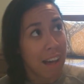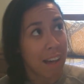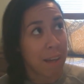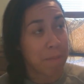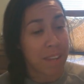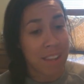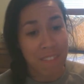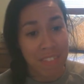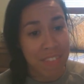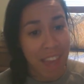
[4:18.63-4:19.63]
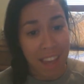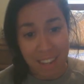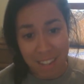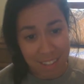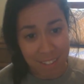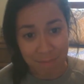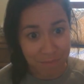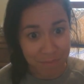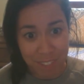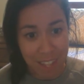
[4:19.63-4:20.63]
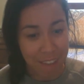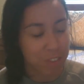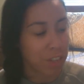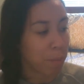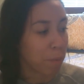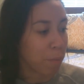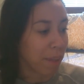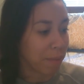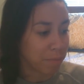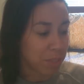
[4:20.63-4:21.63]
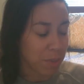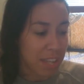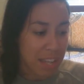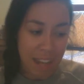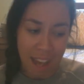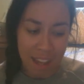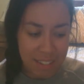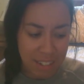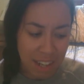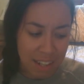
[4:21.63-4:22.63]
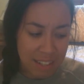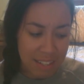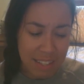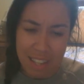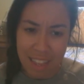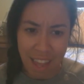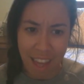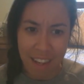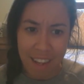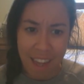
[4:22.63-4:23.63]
But even that, he was having trouble, but so Ian had to kind of see that,